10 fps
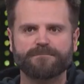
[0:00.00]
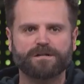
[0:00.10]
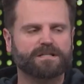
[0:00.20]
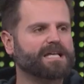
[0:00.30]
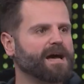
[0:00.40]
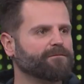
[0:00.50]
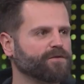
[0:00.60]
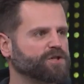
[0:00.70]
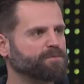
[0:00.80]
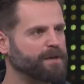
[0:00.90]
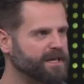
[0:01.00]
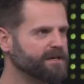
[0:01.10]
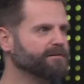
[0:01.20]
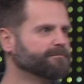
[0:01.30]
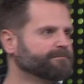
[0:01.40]
There's a time for
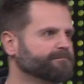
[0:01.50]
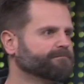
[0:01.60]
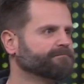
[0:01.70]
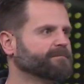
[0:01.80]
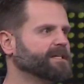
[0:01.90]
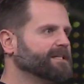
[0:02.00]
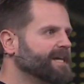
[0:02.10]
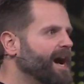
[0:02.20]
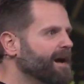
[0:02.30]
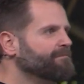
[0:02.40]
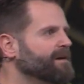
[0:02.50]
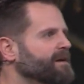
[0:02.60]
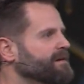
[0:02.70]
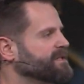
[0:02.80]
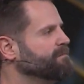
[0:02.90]
speaking and a time
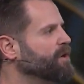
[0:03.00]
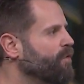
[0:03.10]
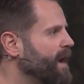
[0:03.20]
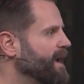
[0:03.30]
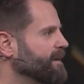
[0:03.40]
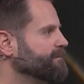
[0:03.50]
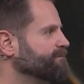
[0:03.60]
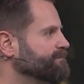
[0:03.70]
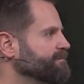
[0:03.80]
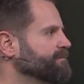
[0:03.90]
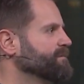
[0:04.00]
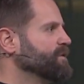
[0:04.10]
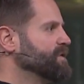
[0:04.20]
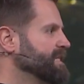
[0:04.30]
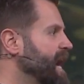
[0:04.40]
to be quiet.
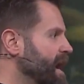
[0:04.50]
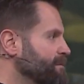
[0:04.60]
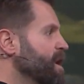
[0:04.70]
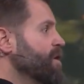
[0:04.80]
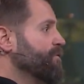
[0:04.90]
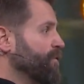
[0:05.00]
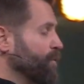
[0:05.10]
There's a time for